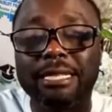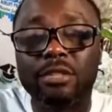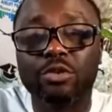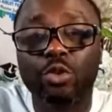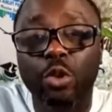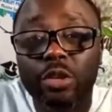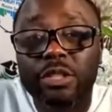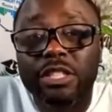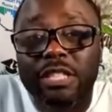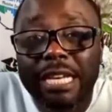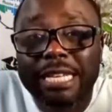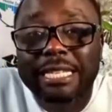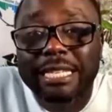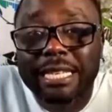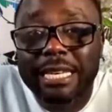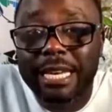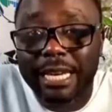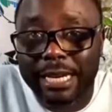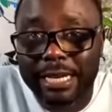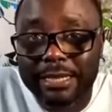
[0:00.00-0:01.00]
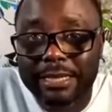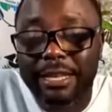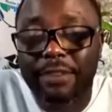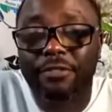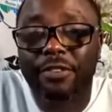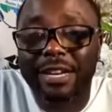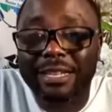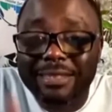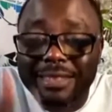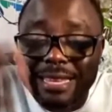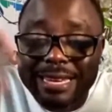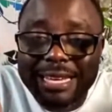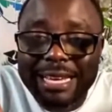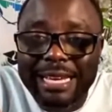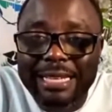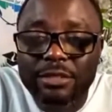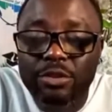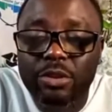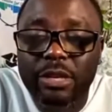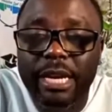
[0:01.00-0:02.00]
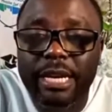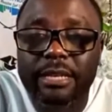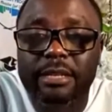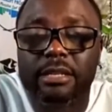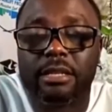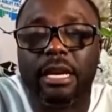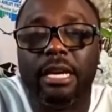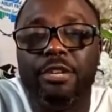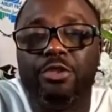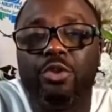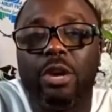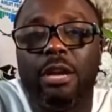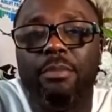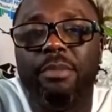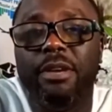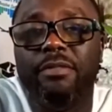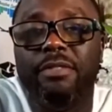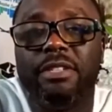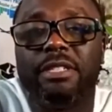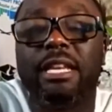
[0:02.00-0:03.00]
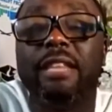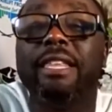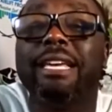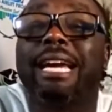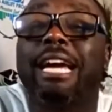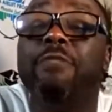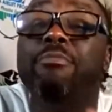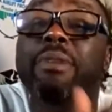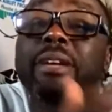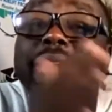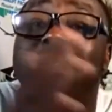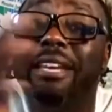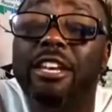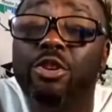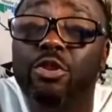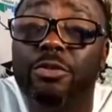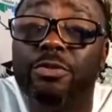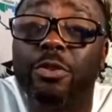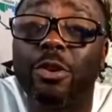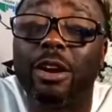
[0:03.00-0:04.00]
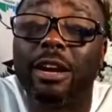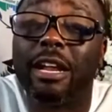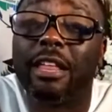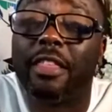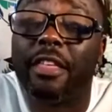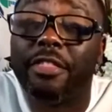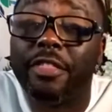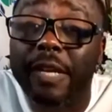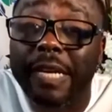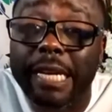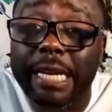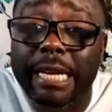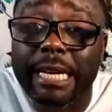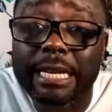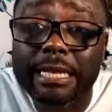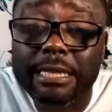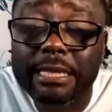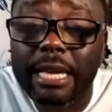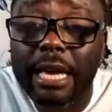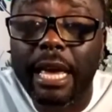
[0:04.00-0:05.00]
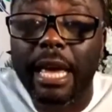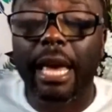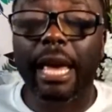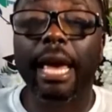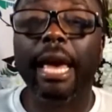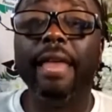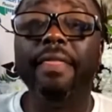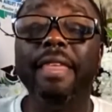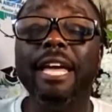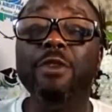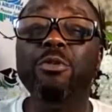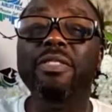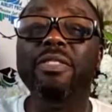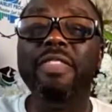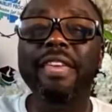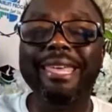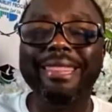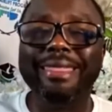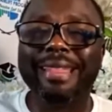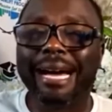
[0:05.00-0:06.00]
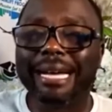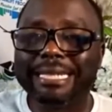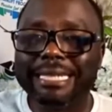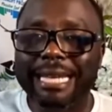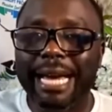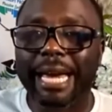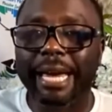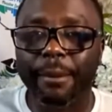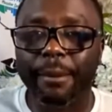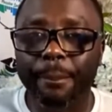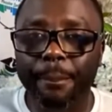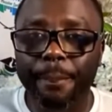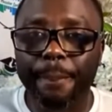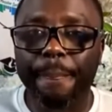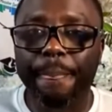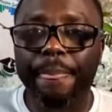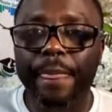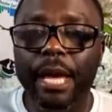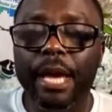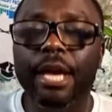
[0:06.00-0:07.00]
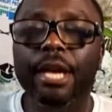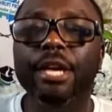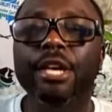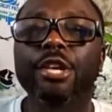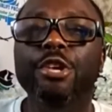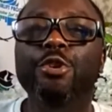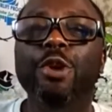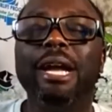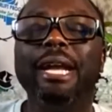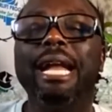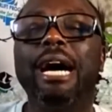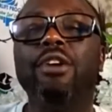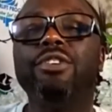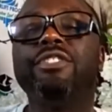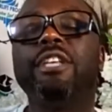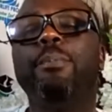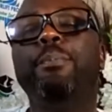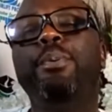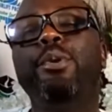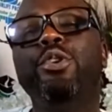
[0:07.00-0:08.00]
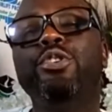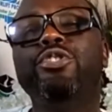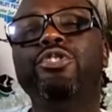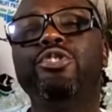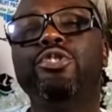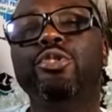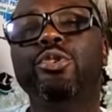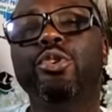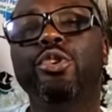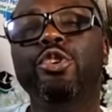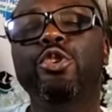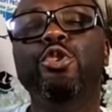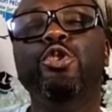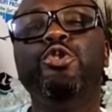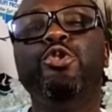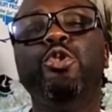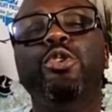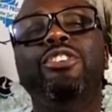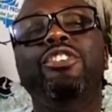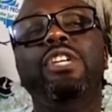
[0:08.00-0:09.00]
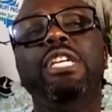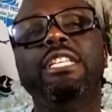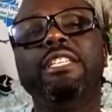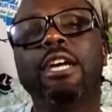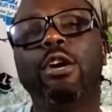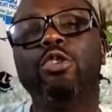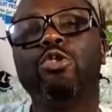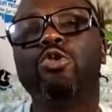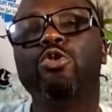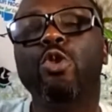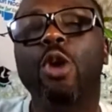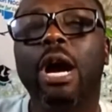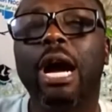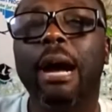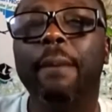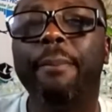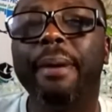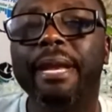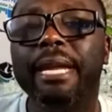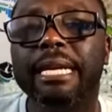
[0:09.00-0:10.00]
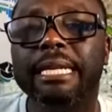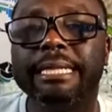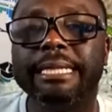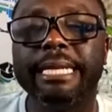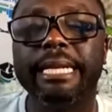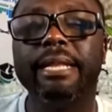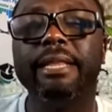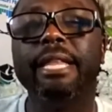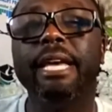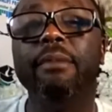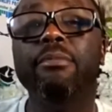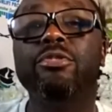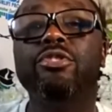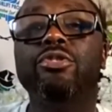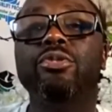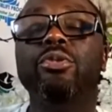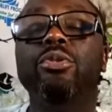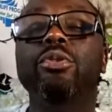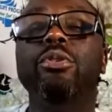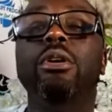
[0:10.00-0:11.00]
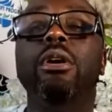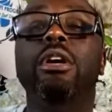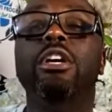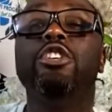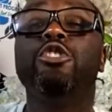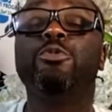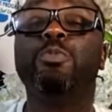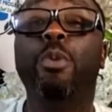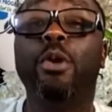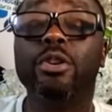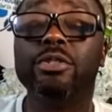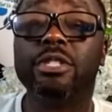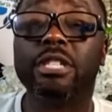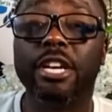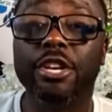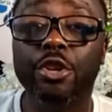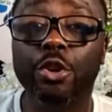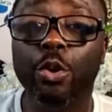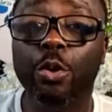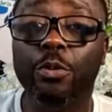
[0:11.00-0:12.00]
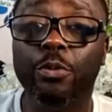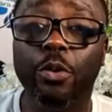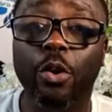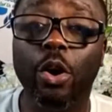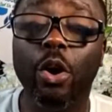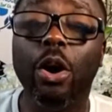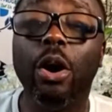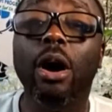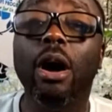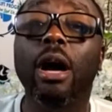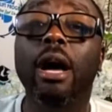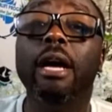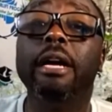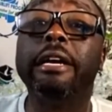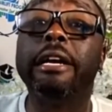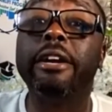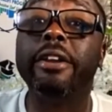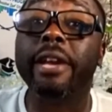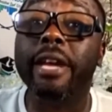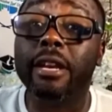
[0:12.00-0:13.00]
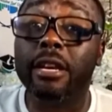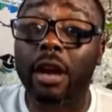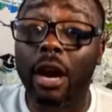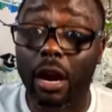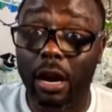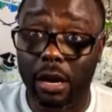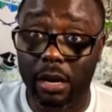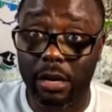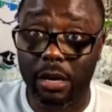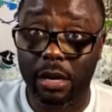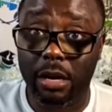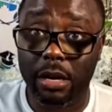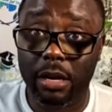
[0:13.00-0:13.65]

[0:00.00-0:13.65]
those 6 years, the first 3 years you get H-1B visa, they can be renewed for another 3 years. And then within that time, you are now you should reach out to your company and tell them to sponsor you for green card.